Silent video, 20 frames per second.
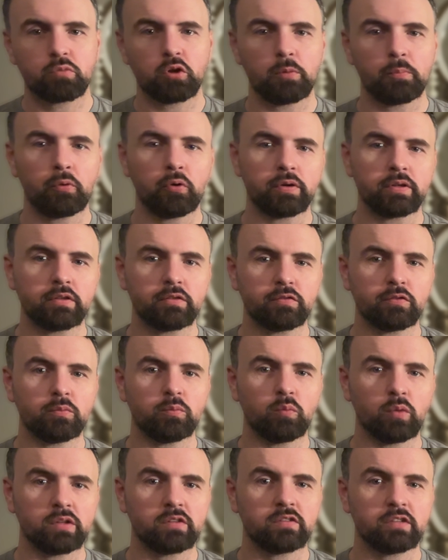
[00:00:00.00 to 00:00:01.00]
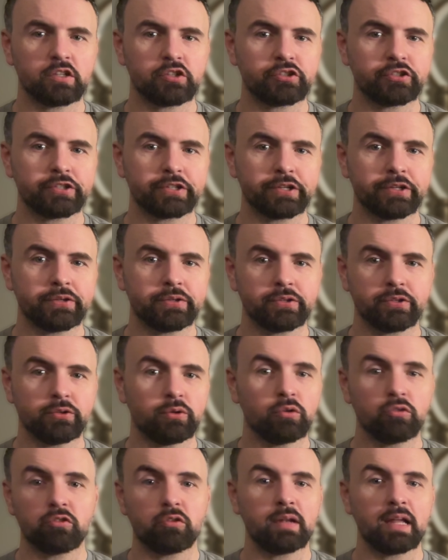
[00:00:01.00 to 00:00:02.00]
Plot points from one session ago can
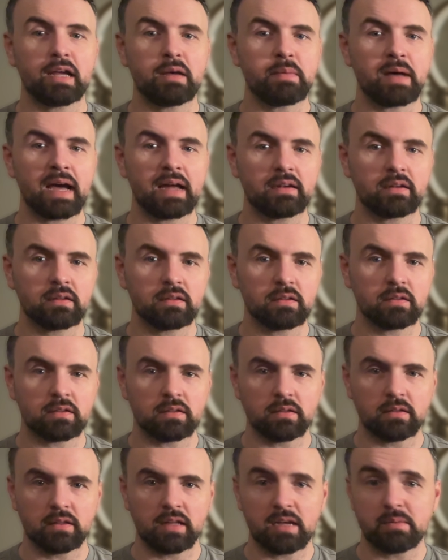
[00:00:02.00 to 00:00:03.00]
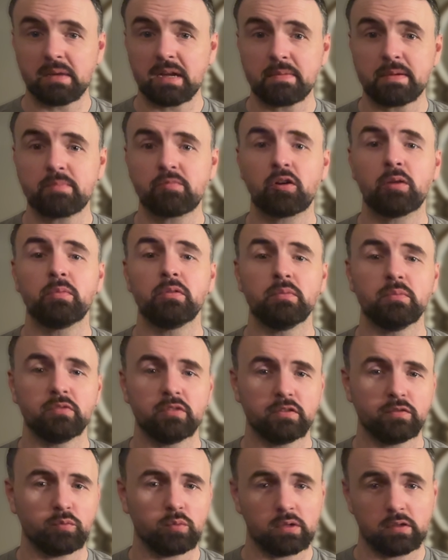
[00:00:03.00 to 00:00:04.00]
also lay abandoned, and there may be
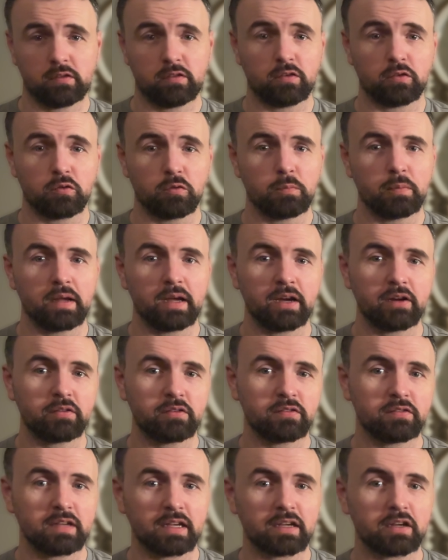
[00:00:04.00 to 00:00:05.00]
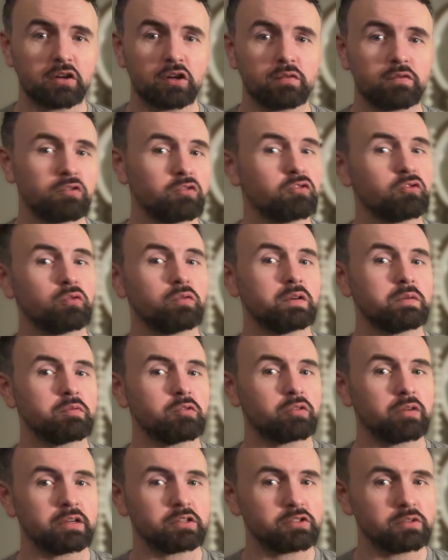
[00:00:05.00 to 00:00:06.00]
problems if one single player is taking over the story
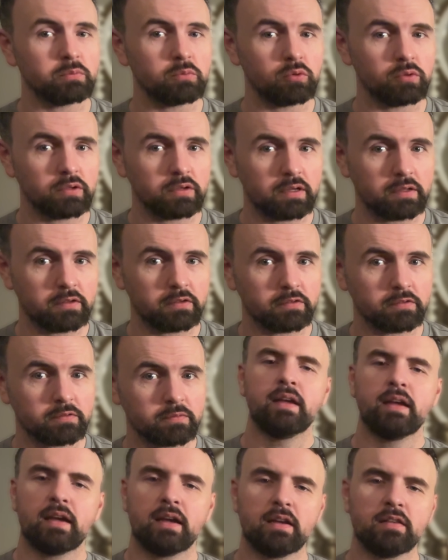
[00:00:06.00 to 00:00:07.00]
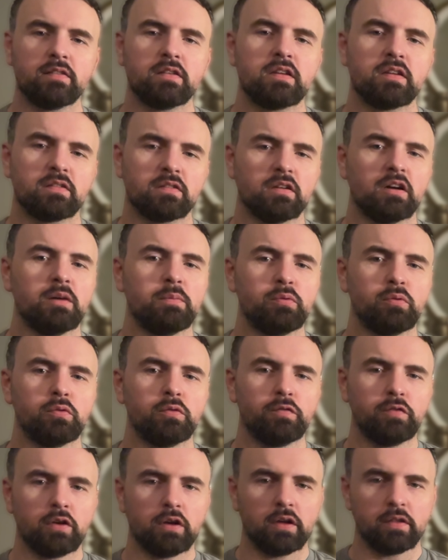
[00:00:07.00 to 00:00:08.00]
progression more than others. Here's an
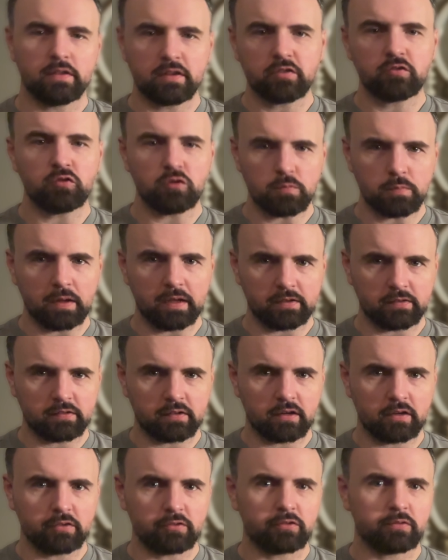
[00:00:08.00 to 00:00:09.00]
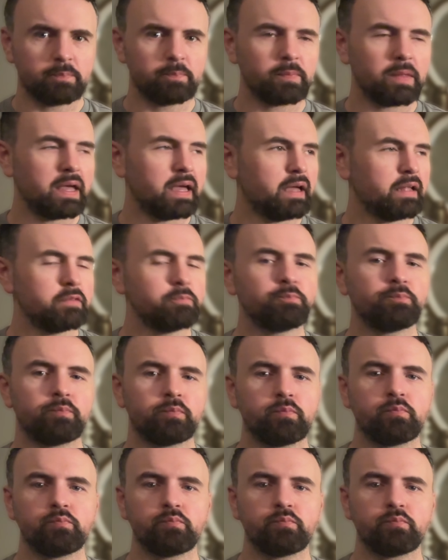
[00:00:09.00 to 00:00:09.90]
example for these two playstyles and